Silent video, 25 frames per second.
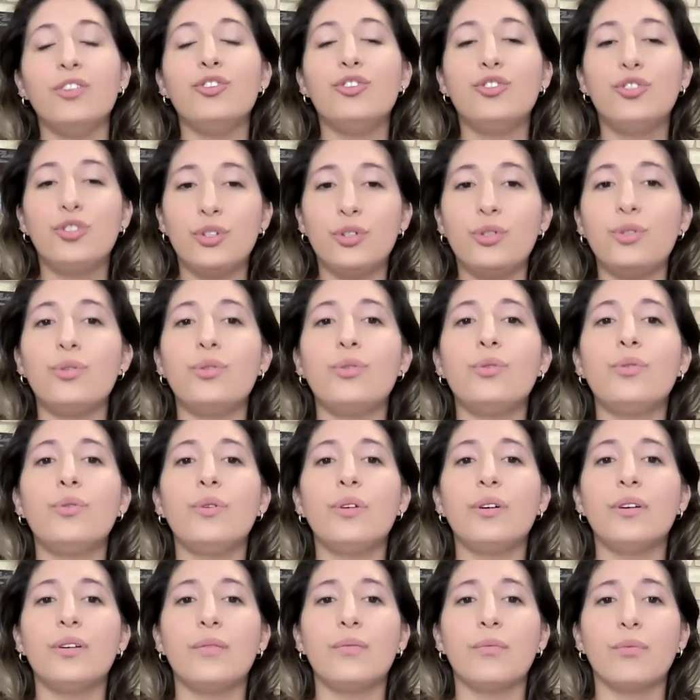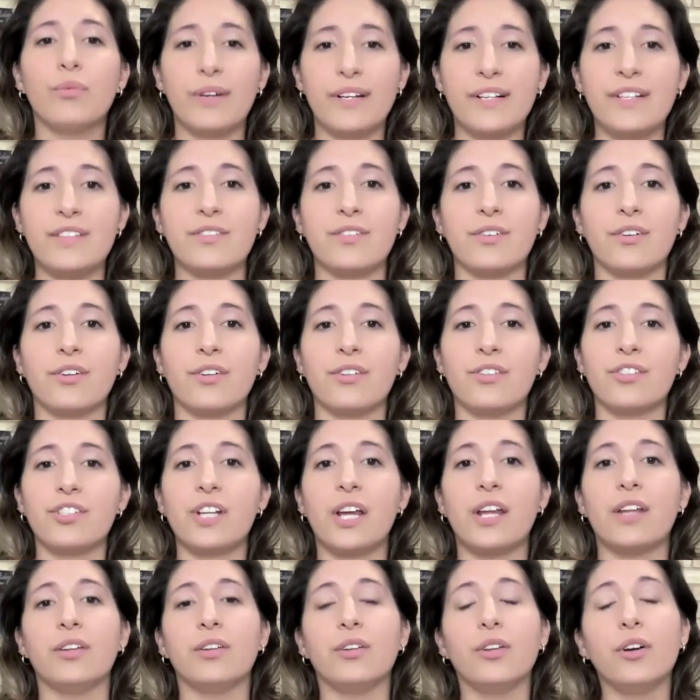do research
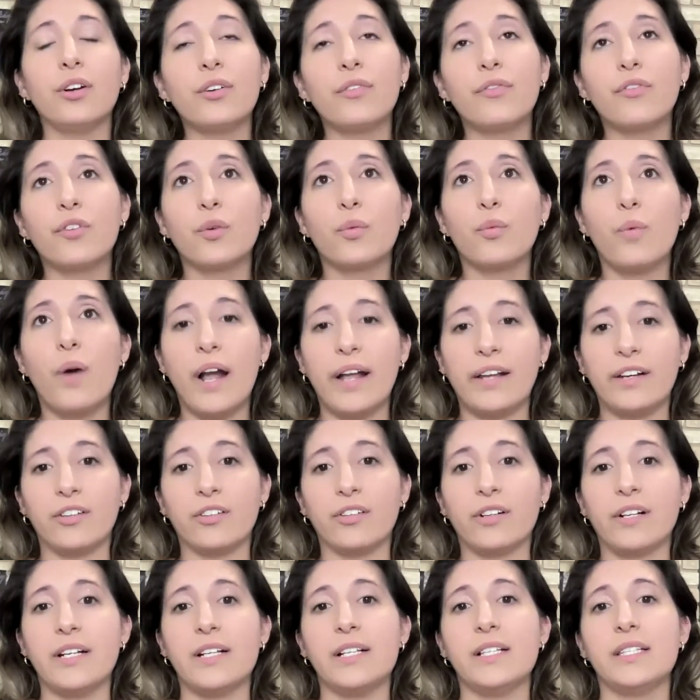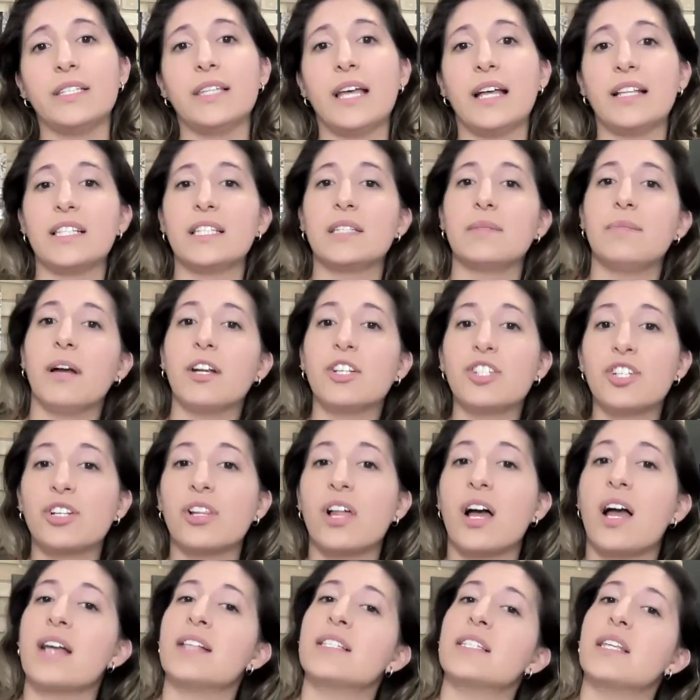and look for wineries that
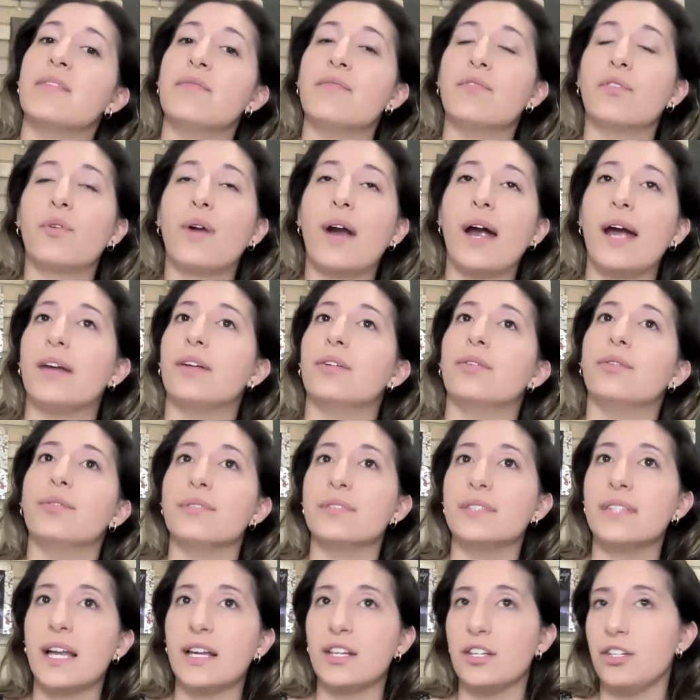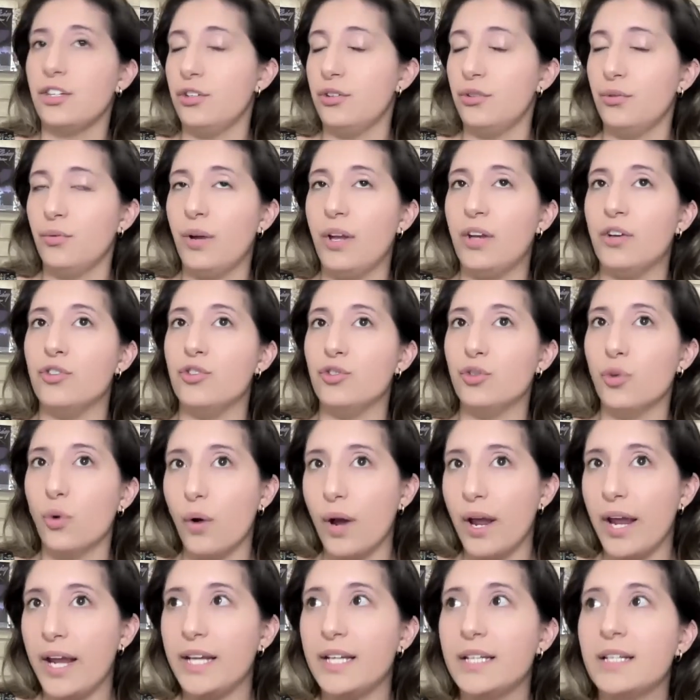specialize in varietals that you
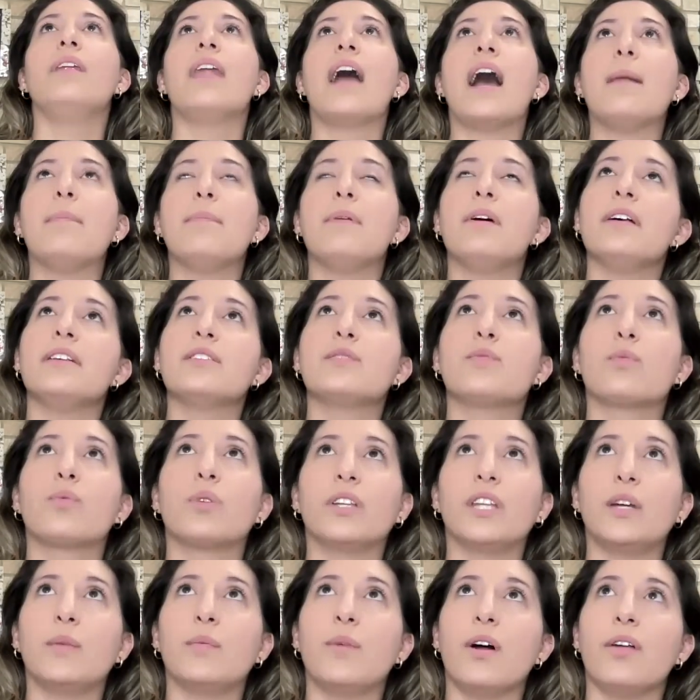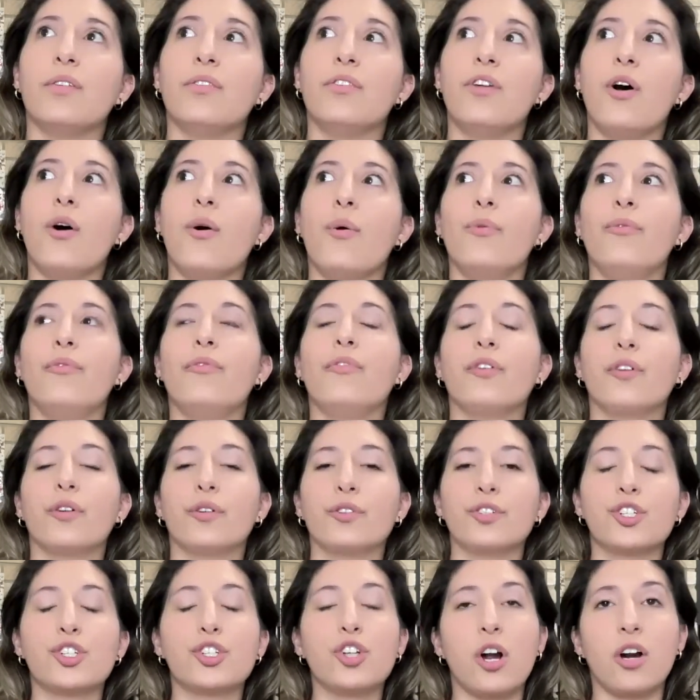enjoy. Napa is really well known
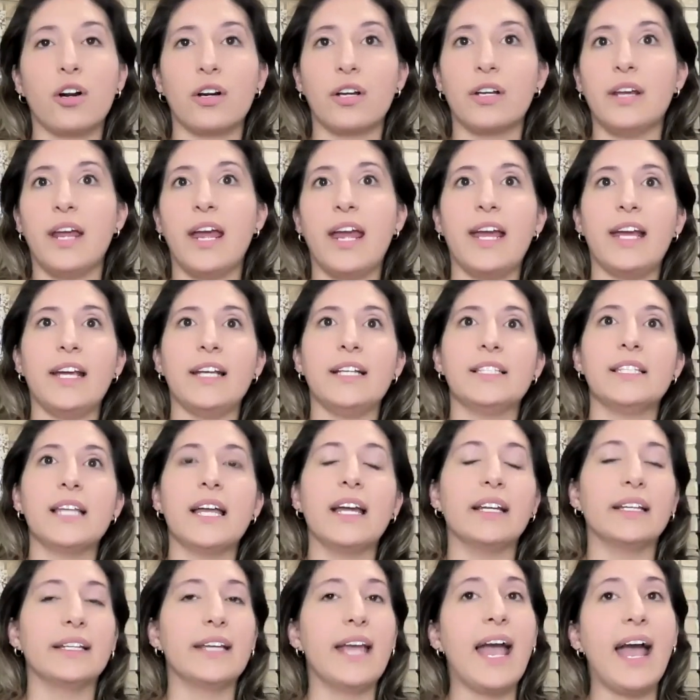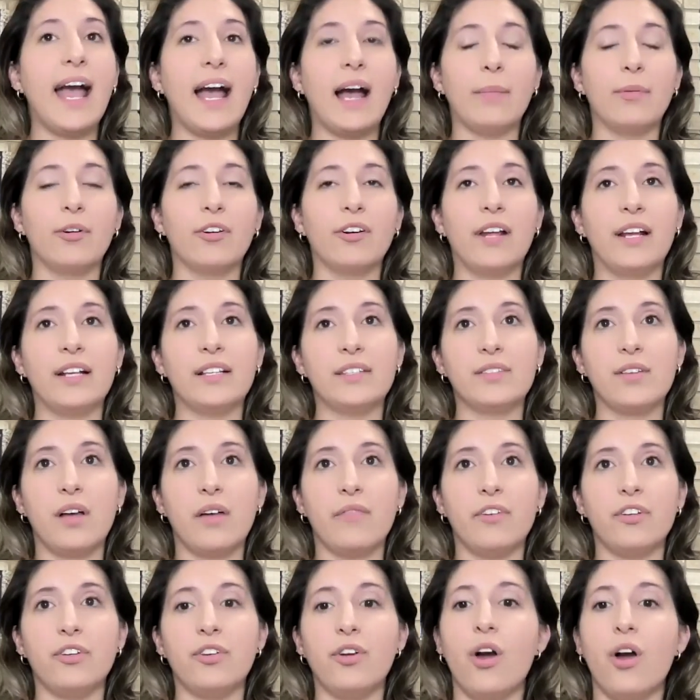for Chardonnays and Cabernet
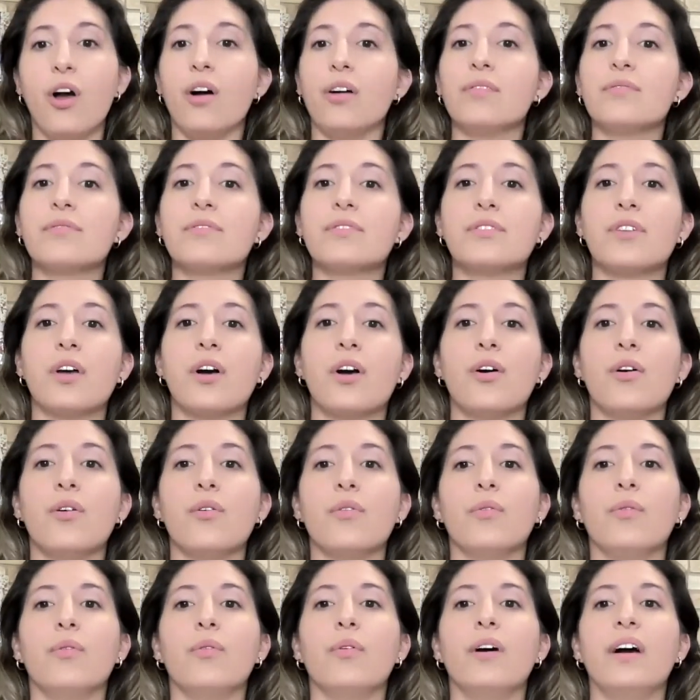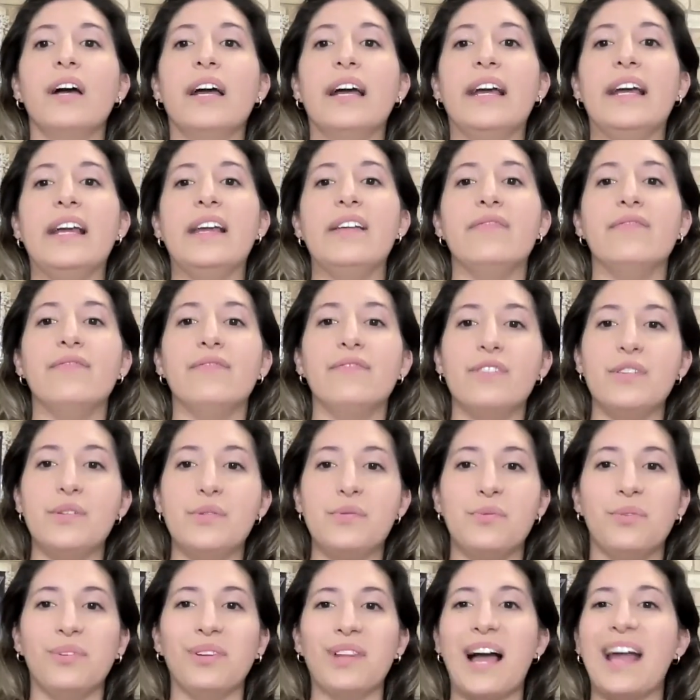Sauvignon. So if
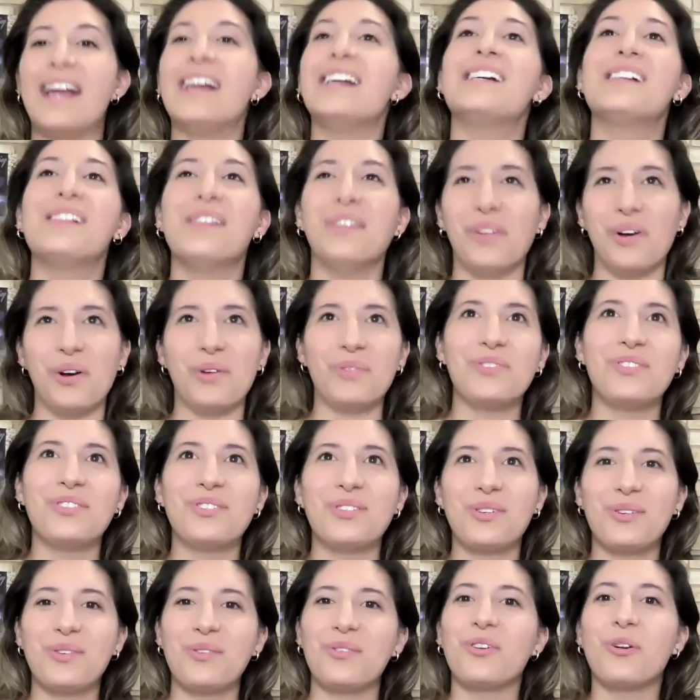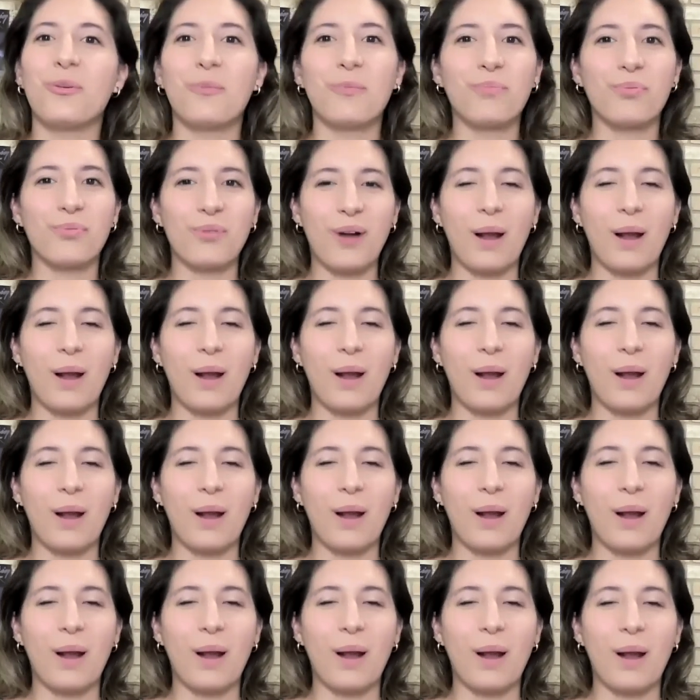you like those 2, you're
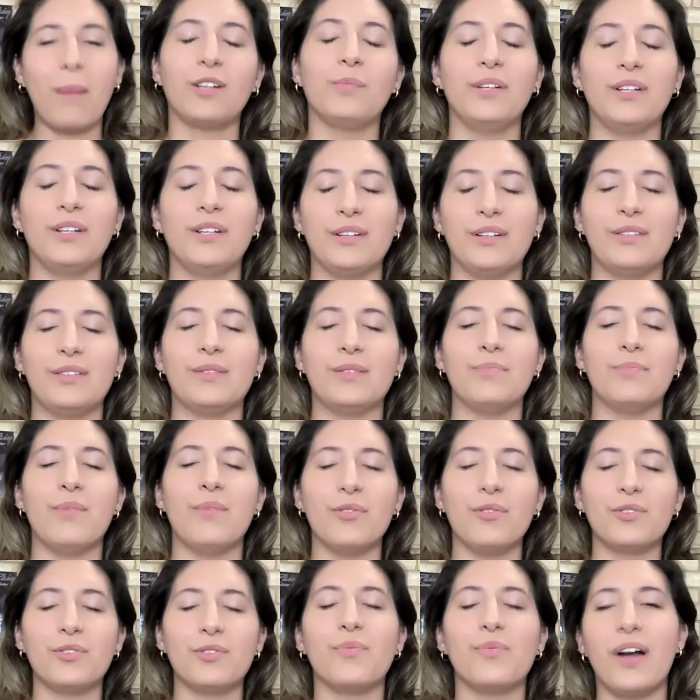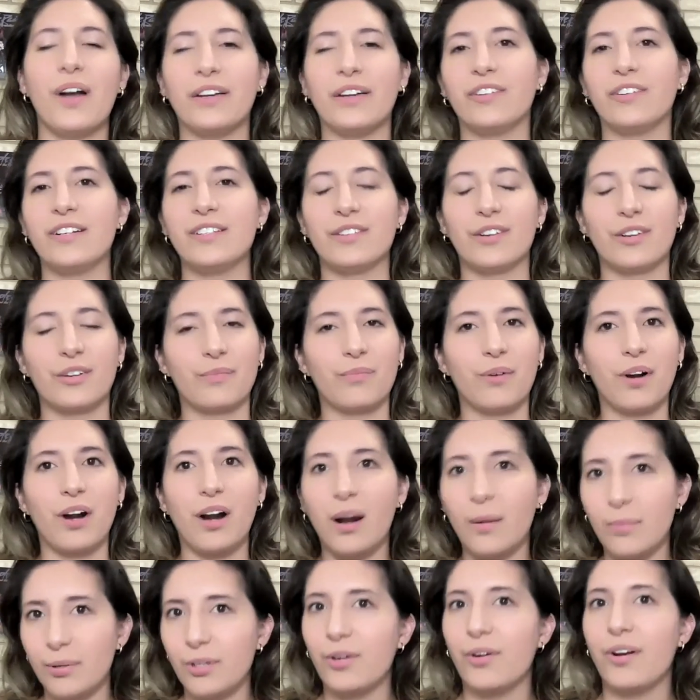probably in luck because most wineries are
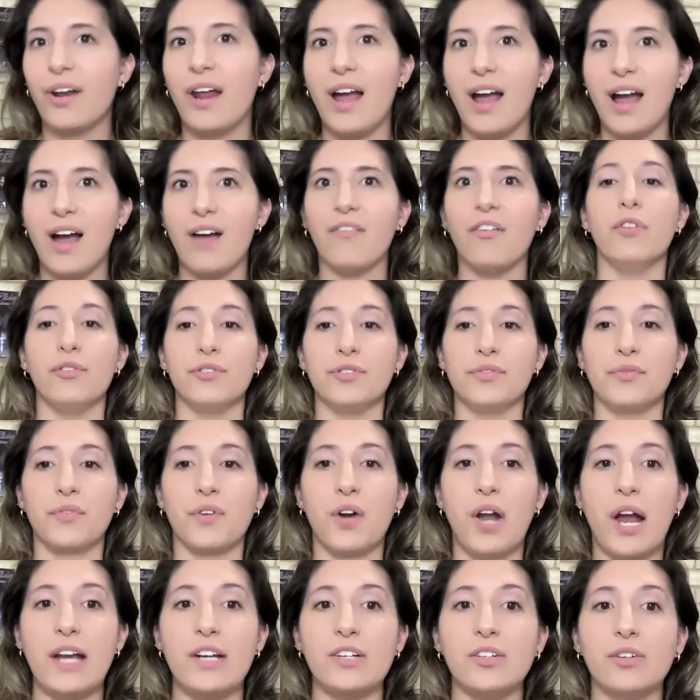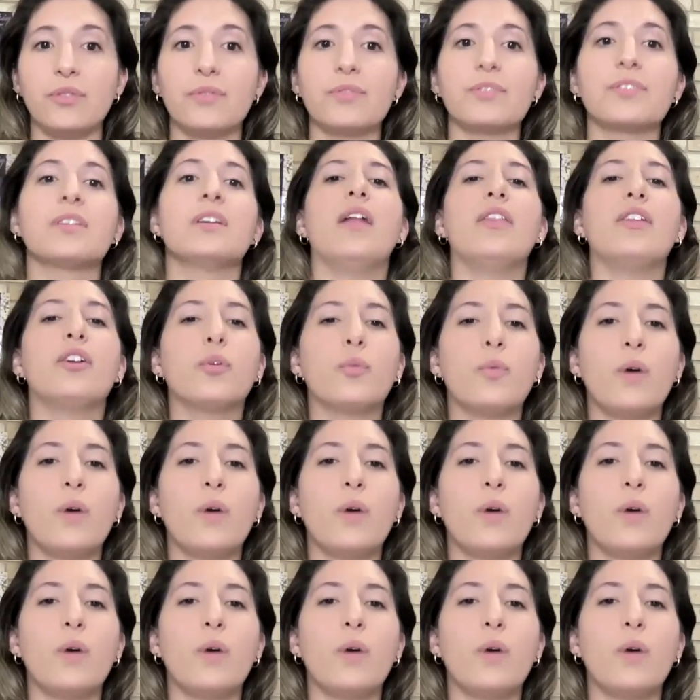probably going to have those varietals. Other